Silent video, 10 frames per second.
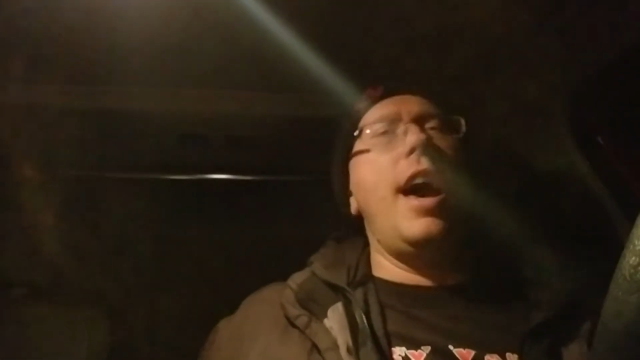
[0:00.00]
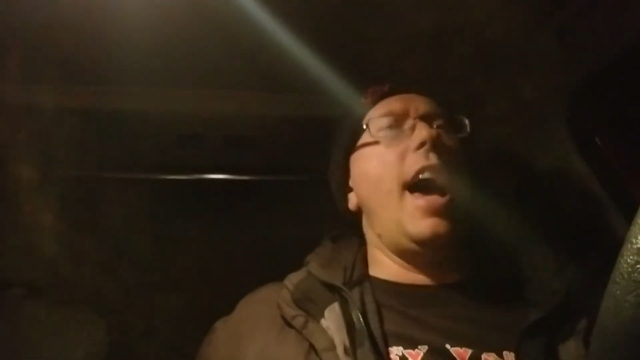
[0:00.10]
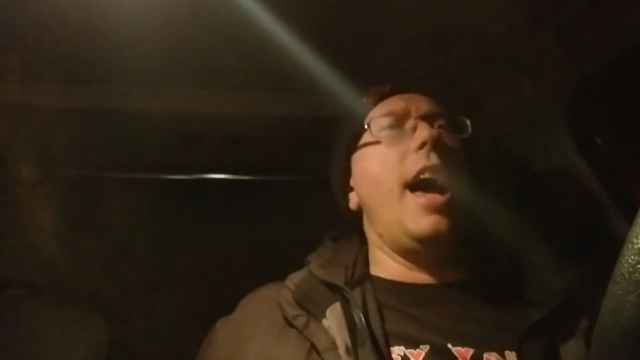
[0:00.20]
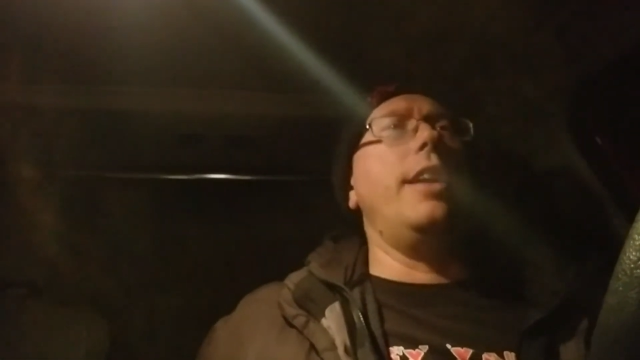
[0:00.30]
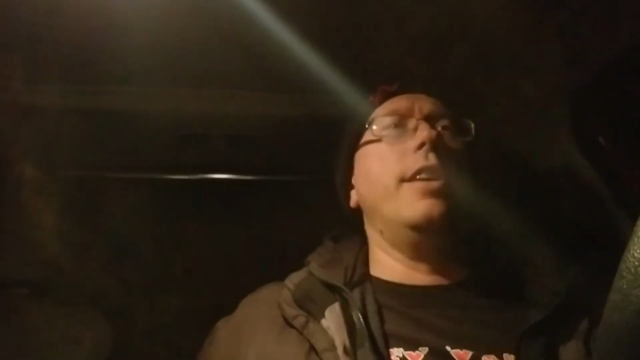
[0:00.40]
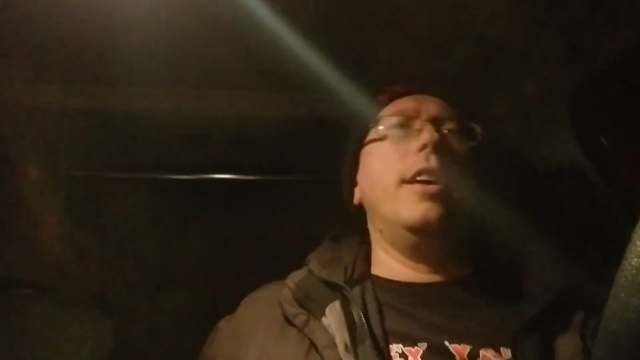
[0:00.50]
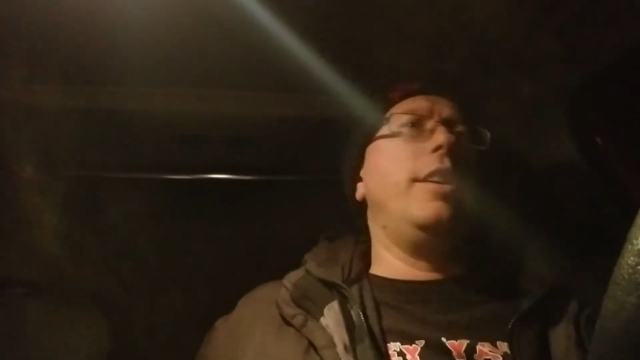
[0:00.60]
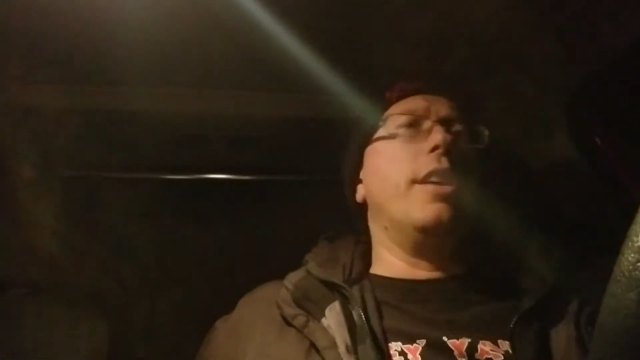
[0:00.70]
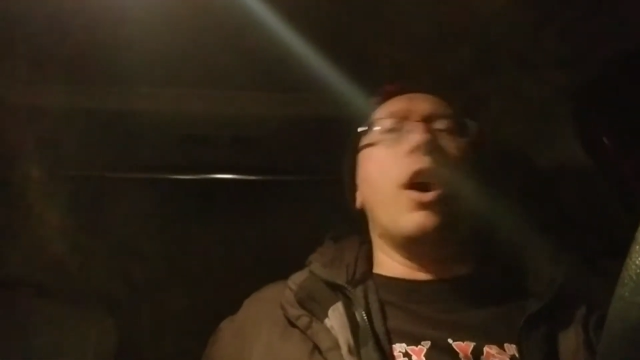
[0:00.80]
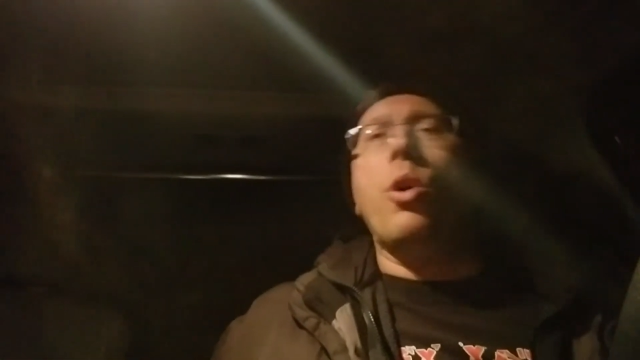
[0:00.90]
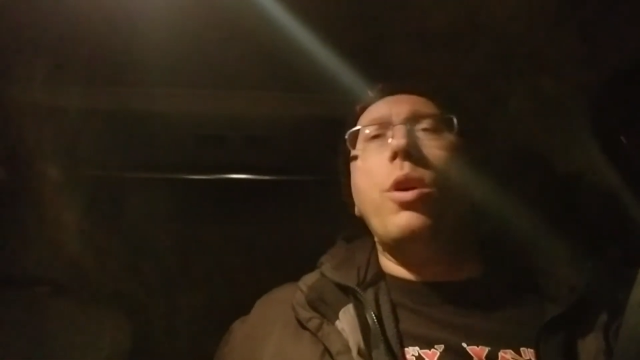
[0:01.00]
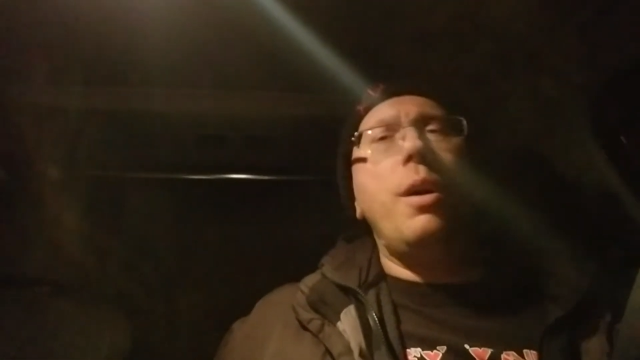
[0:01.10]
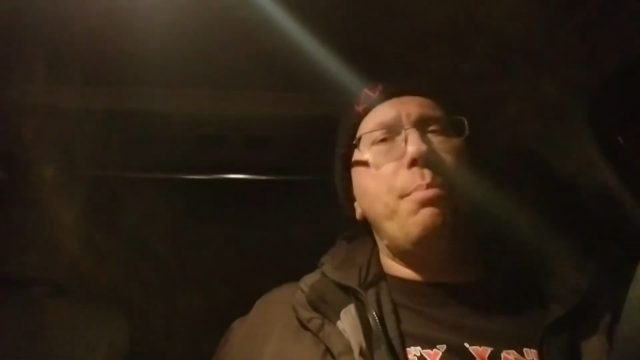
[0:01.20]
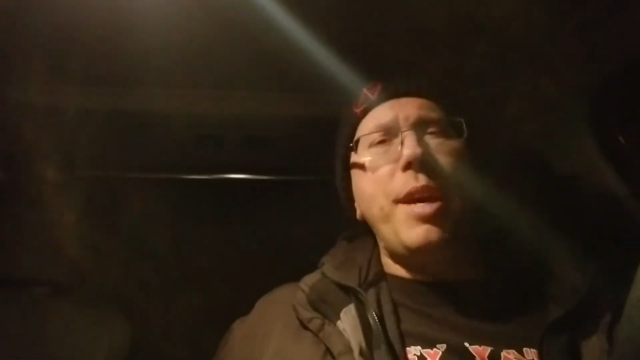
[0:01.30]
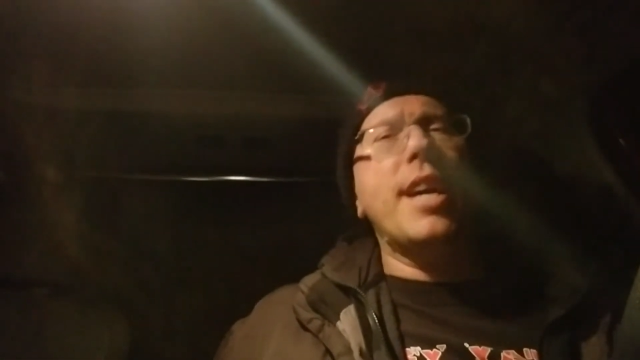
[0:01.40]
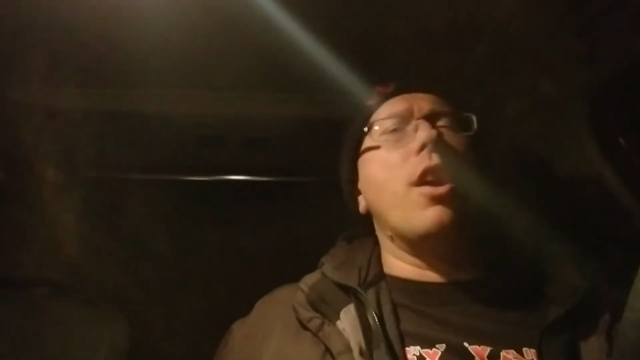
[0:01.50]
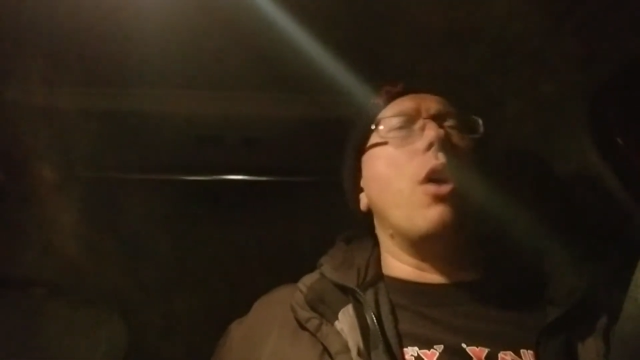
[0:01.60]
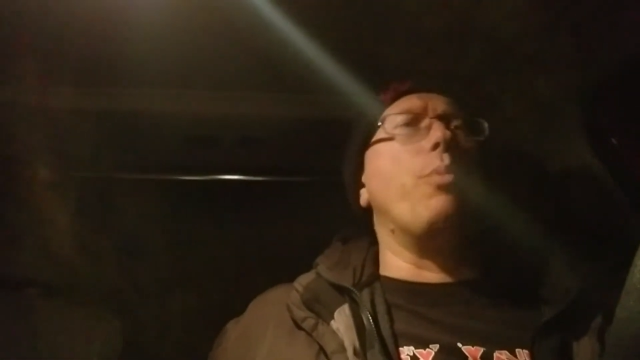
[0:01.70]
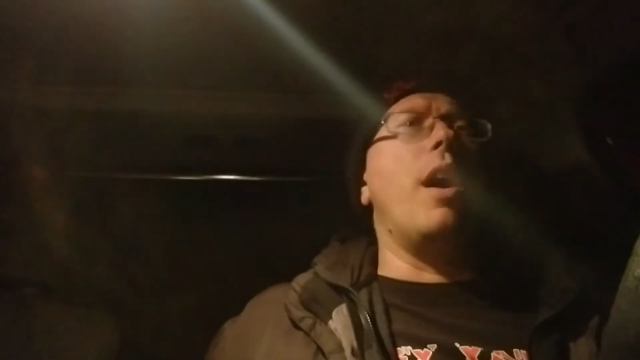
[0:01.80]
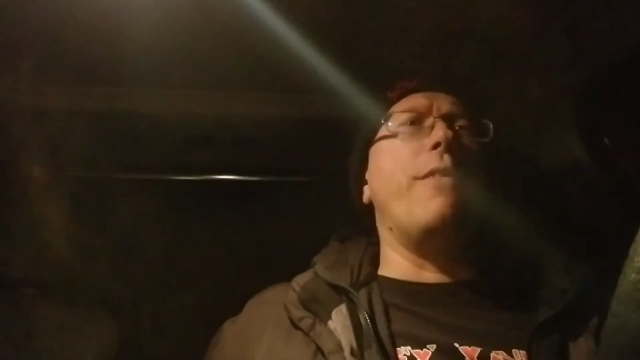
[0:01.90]
And you know, being
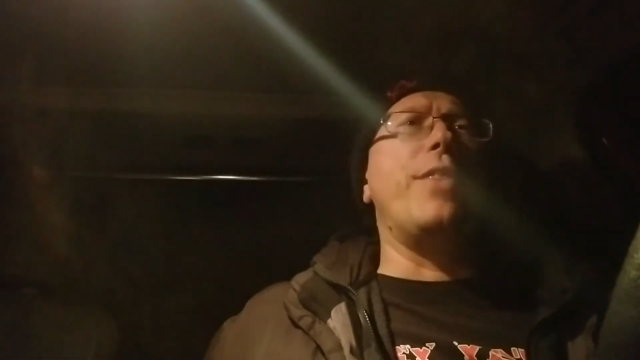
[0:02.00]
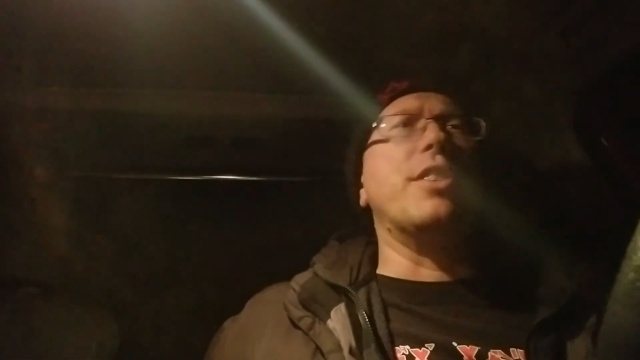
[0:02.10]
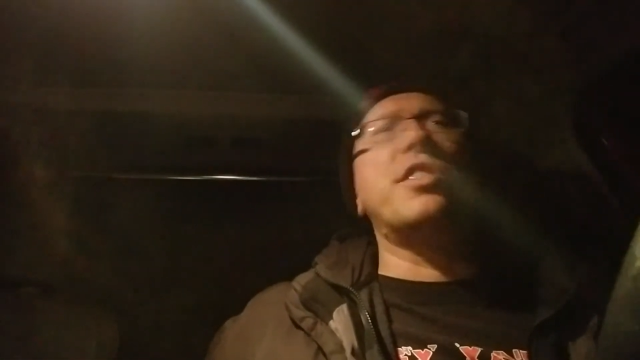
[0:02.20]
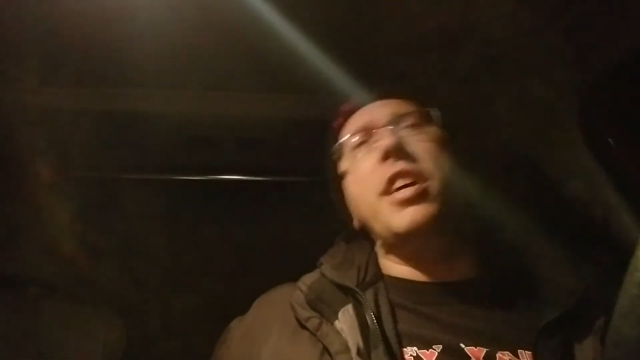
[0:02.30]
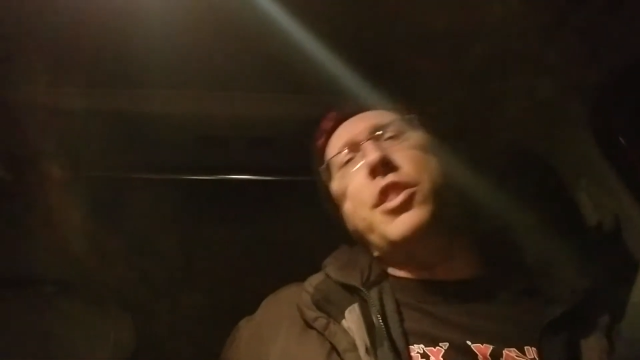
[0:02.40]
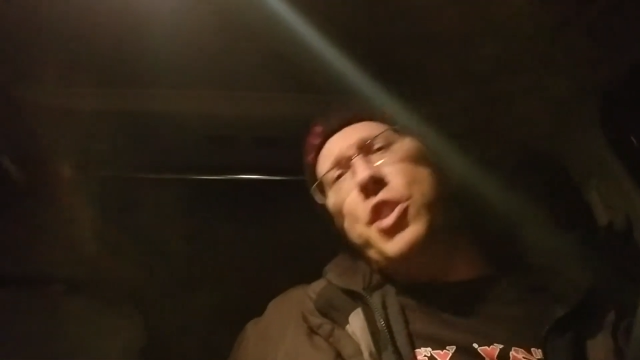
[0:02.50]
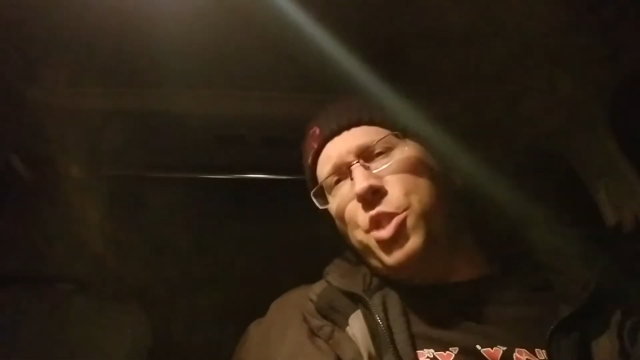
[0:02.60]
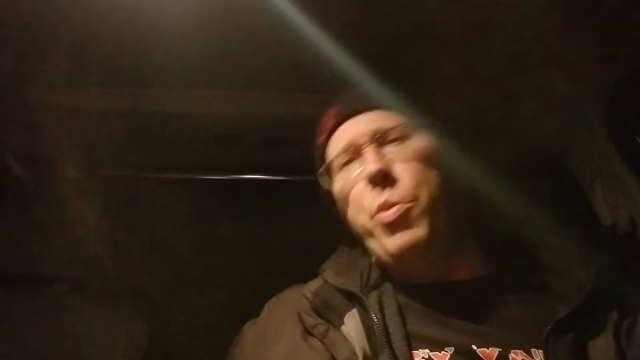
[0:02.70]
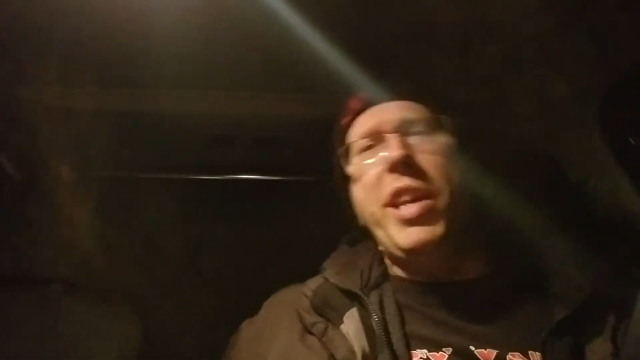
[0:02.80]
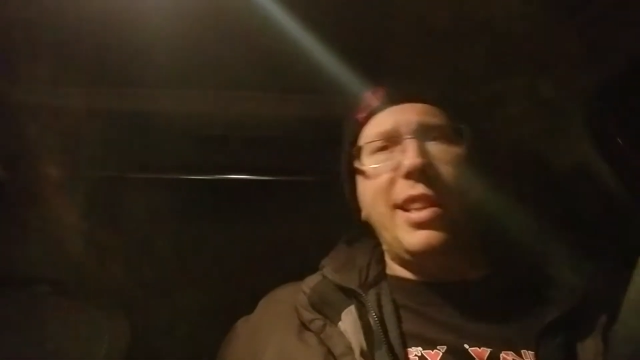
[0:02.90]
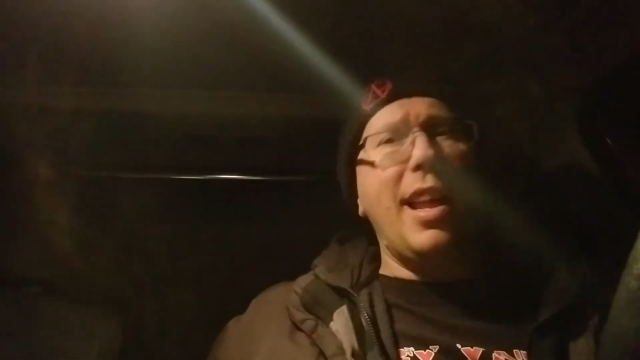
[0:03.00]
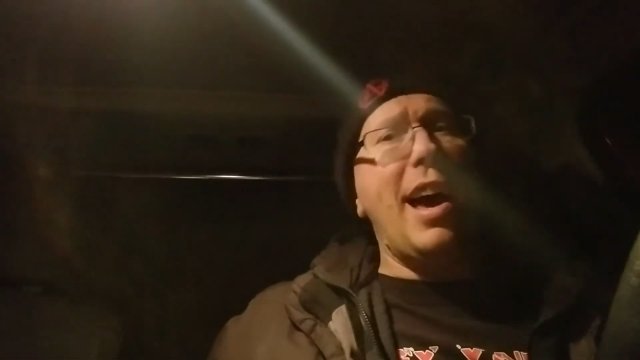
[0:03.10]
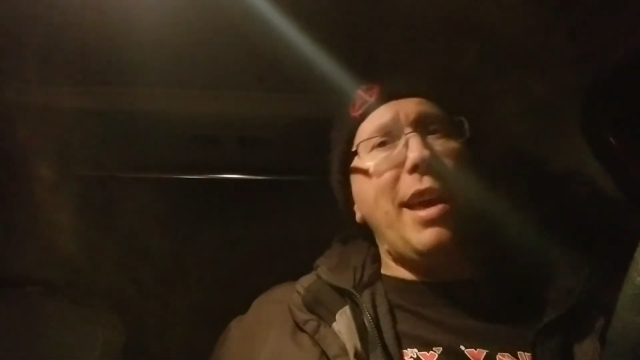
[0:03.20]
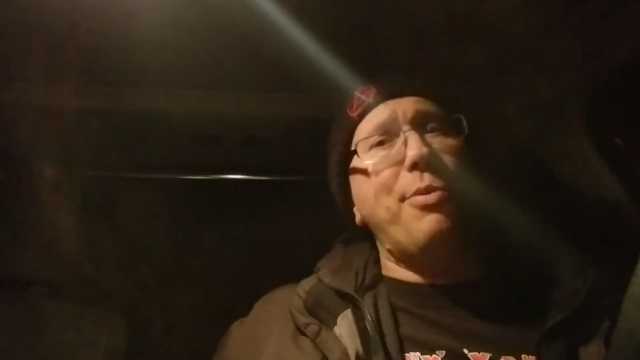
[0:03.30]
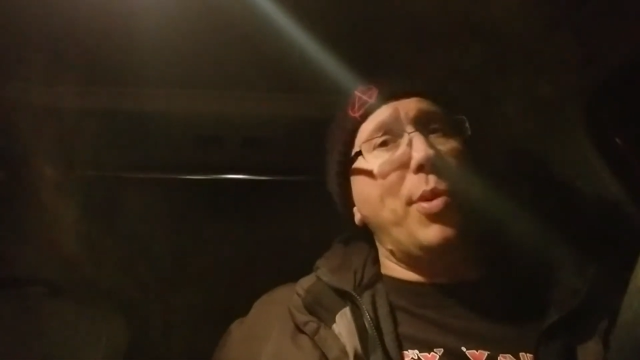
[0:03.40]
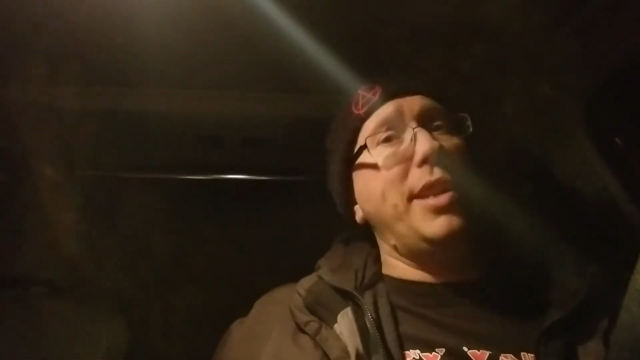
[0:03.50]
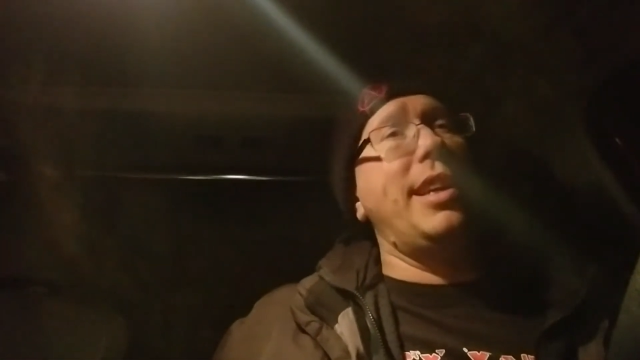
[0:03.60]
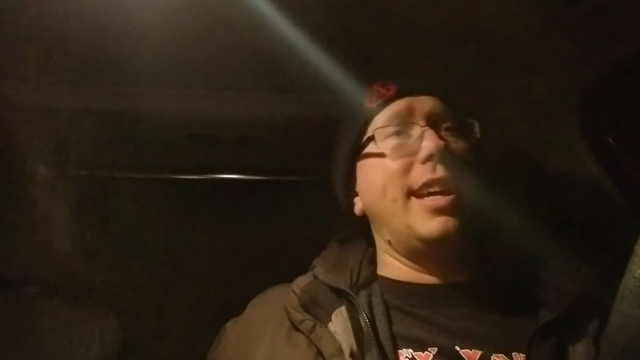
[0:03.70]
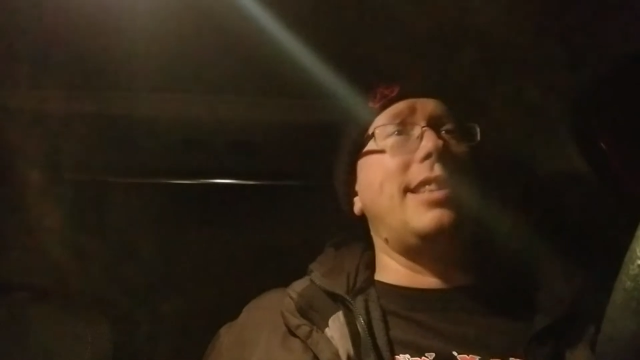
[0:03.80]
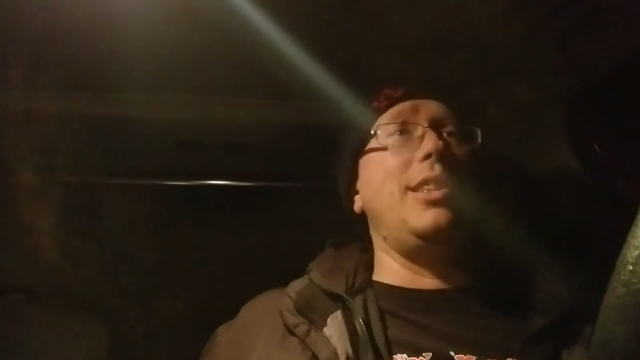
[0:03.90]
on welfare is such a sweet life when you get to